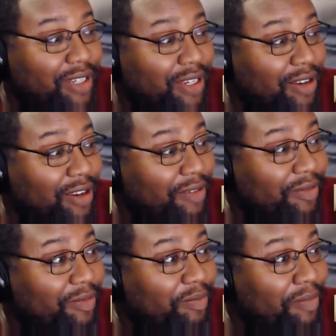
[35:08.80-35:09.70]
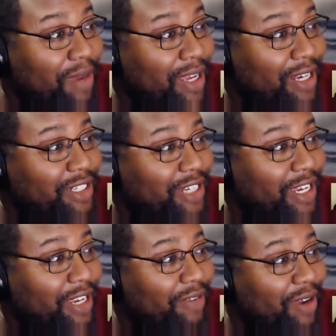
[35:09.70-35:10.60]
are looking mighty
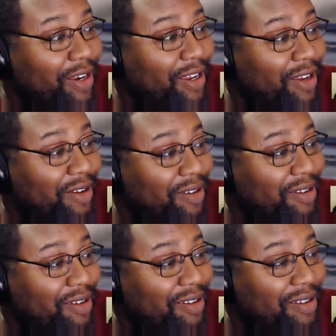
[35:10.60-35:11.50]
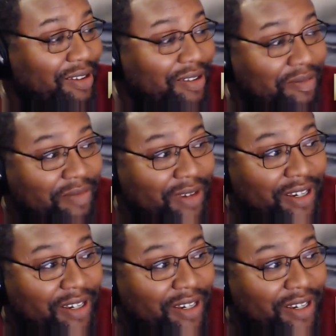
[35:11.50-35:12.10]
shaky right now. Mighty